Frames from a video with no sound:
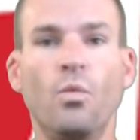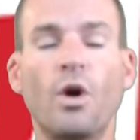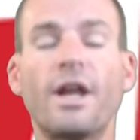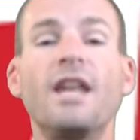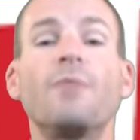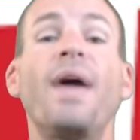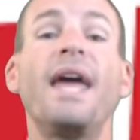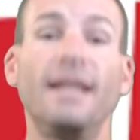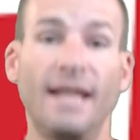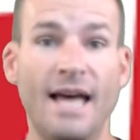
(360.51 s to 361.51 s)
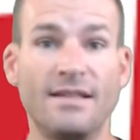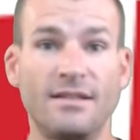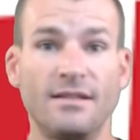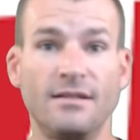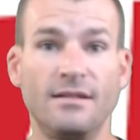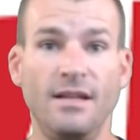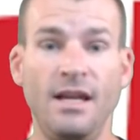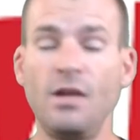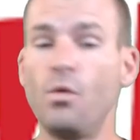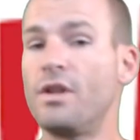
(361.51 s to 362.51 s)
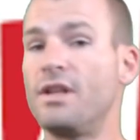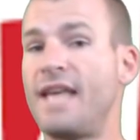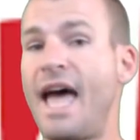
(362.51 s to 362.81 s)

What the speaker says: we're getting paid less. Anyone that's